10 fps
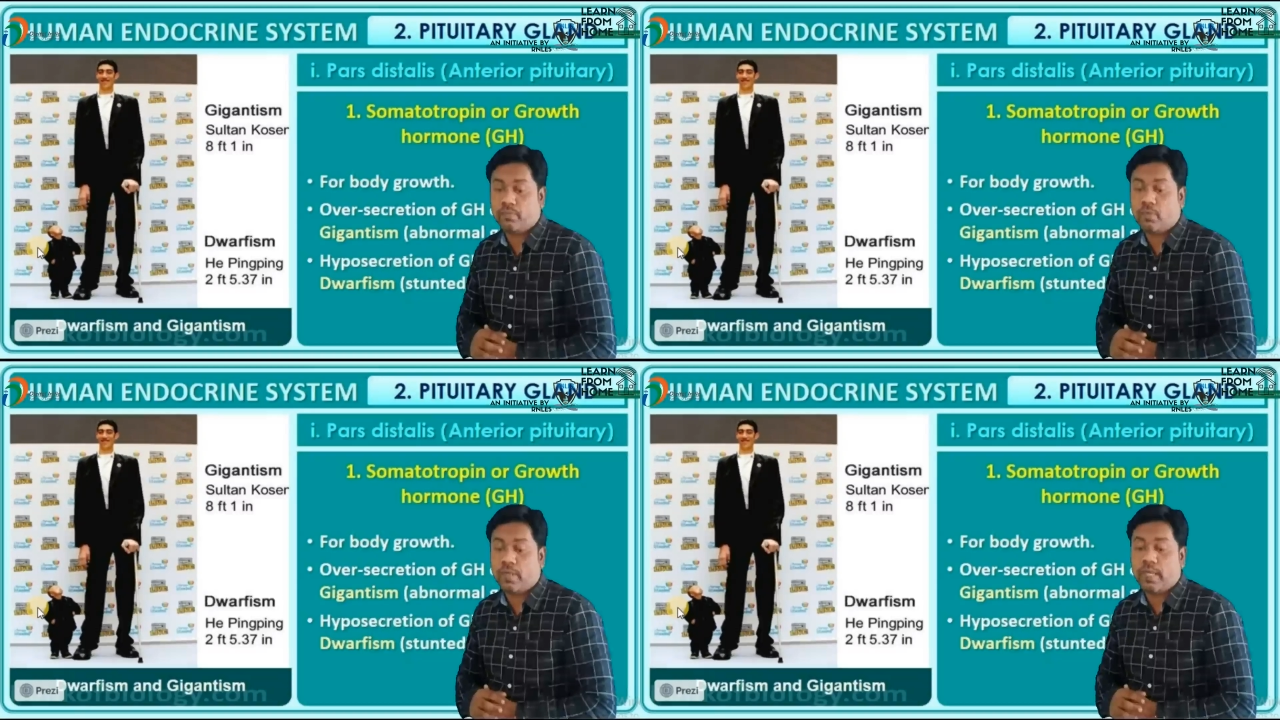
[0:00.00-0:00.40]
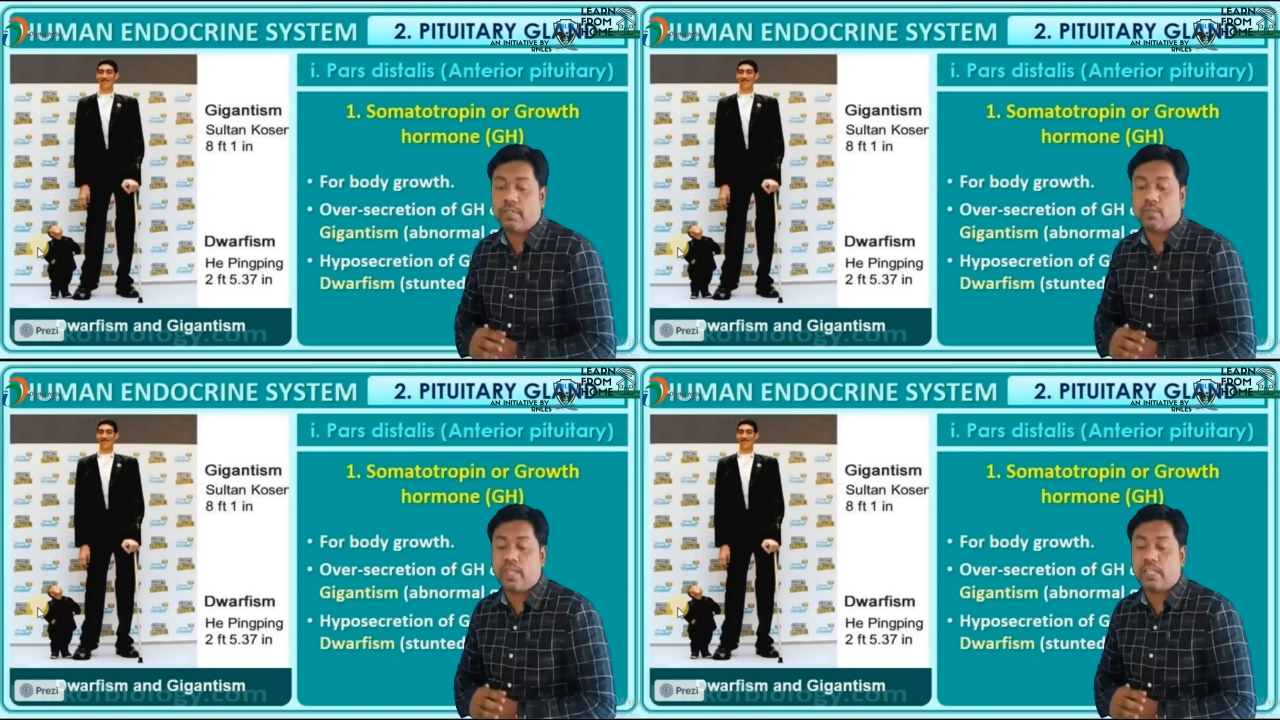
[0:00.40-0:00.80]
Okay,
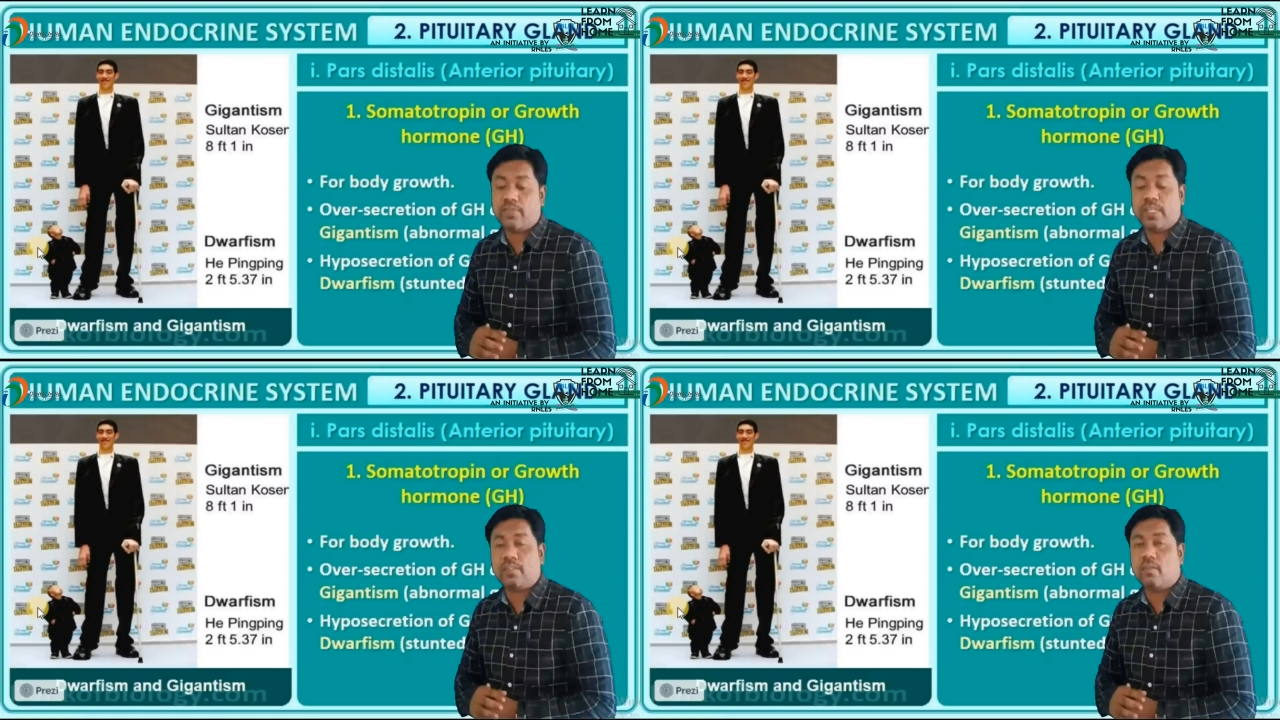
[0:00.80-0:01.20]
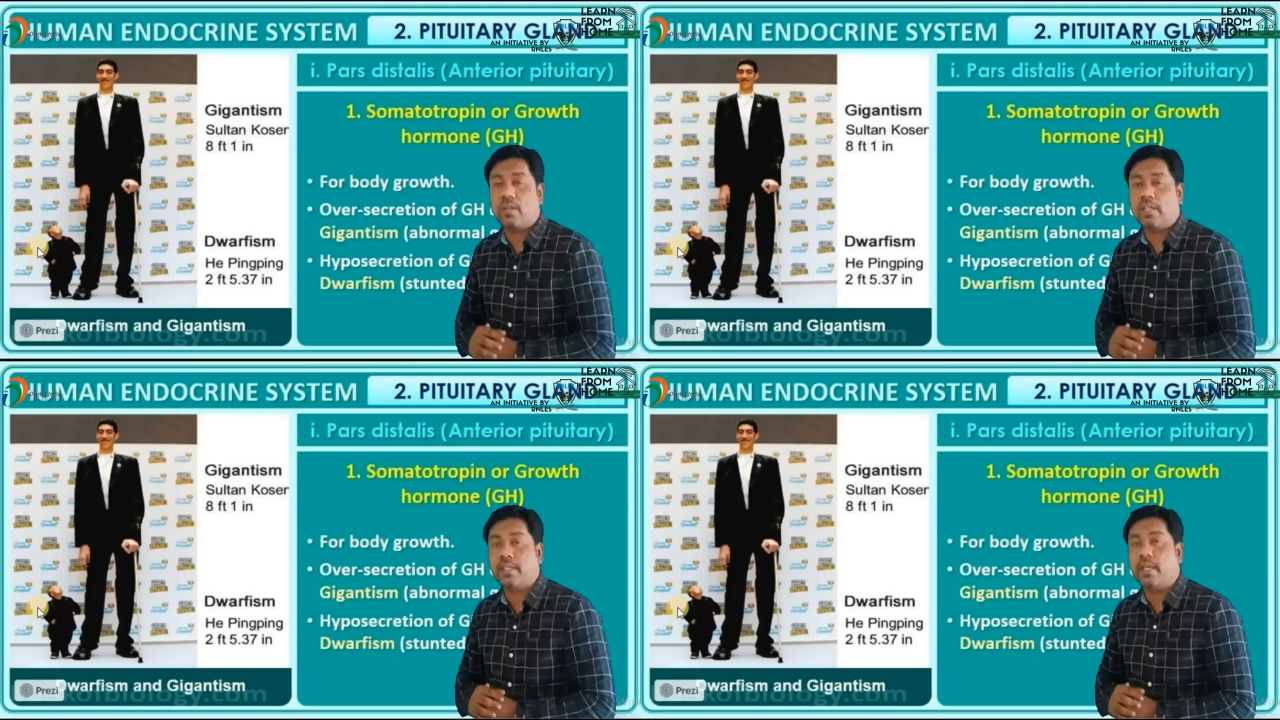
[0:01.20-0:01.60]
so that's what is
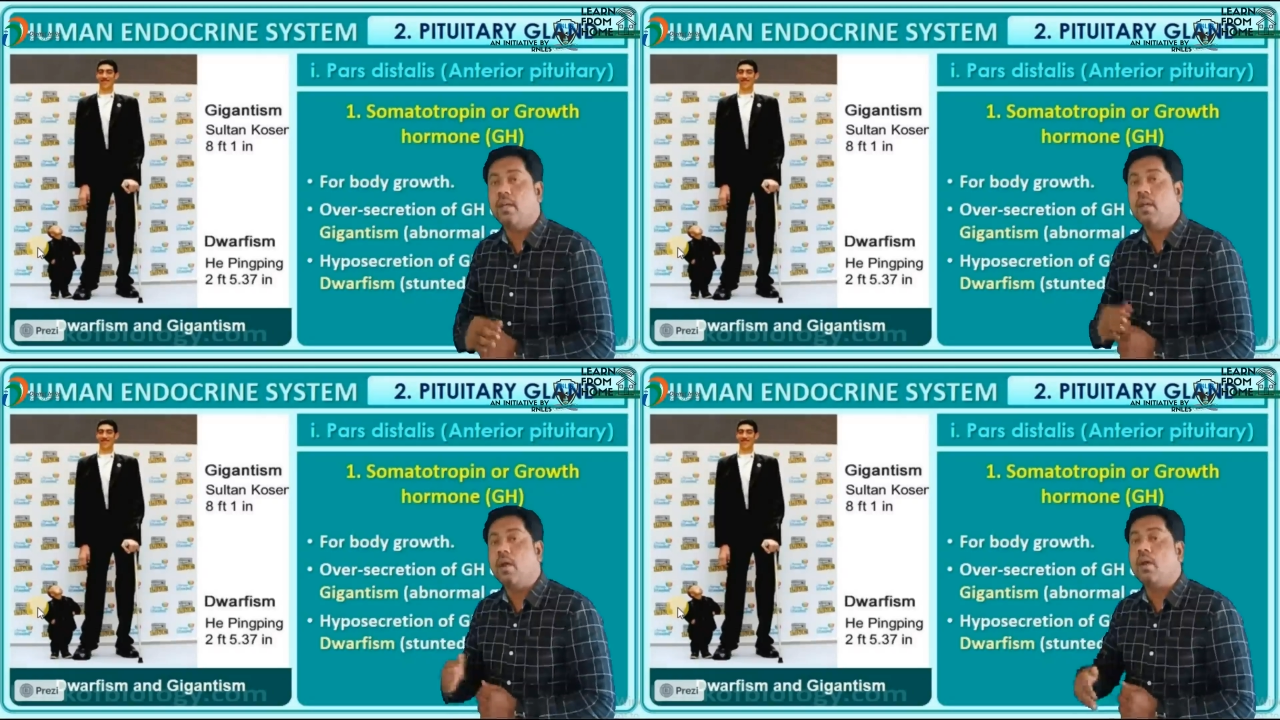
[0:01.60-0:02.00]
called as a